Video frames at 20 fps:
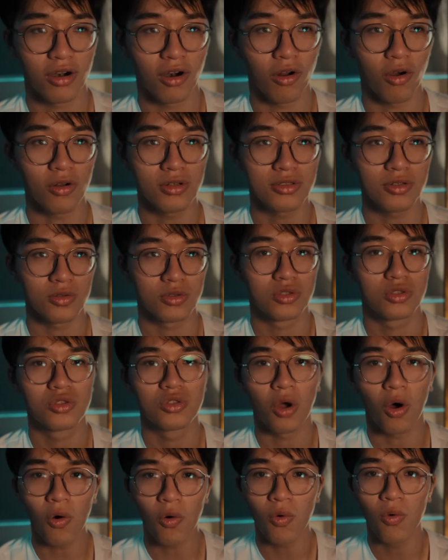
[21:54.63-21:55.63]
are also
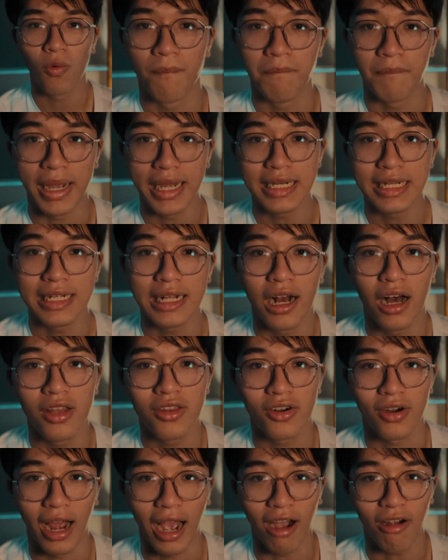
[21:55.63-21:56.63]
so many
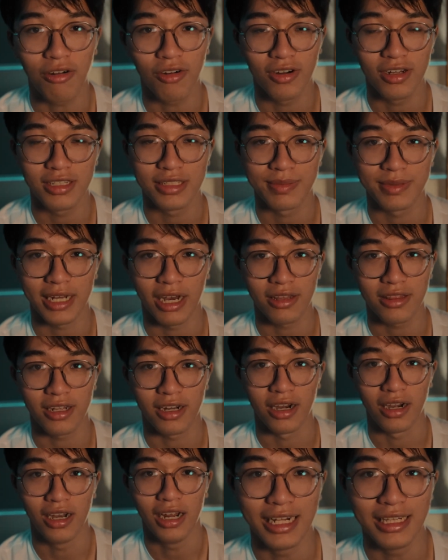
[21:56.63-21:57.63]
other algorithms out
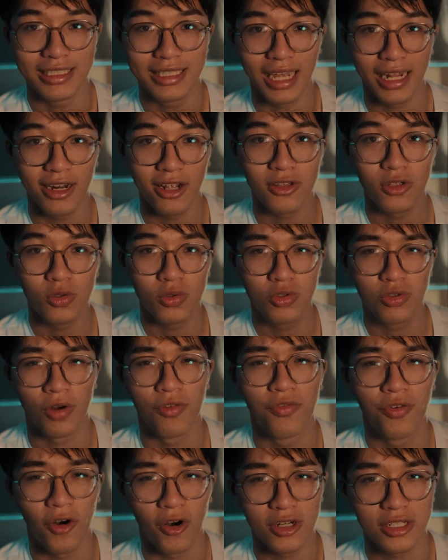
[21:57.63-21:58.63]
there intended to
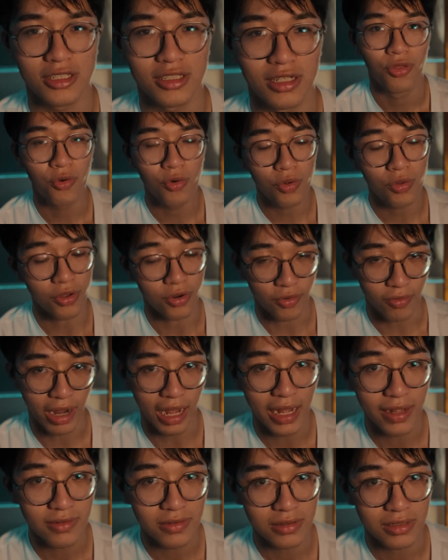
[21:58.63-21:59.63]
traverse through the
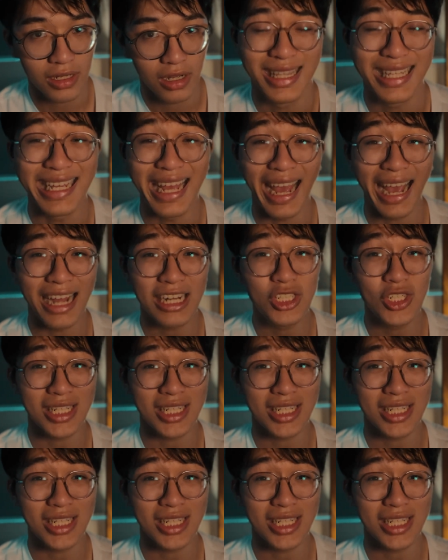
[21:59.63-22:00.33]
graphs. The edge